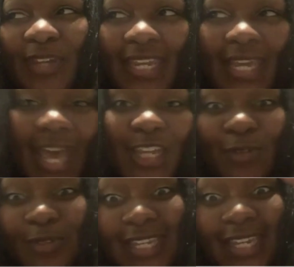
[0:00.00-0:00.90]
get it how
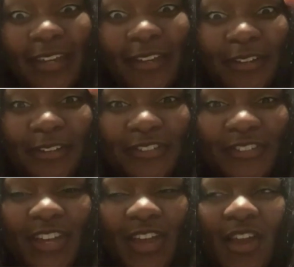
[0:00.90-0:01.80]
you live,
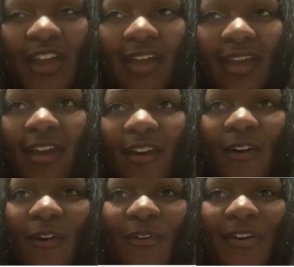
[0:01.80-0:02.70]

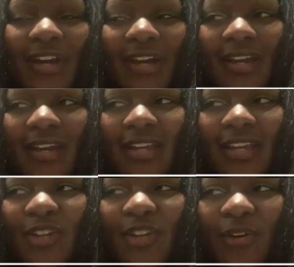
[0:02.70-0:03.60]
or,
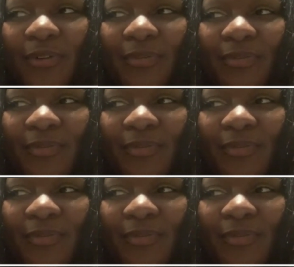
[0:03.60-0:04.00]
you know,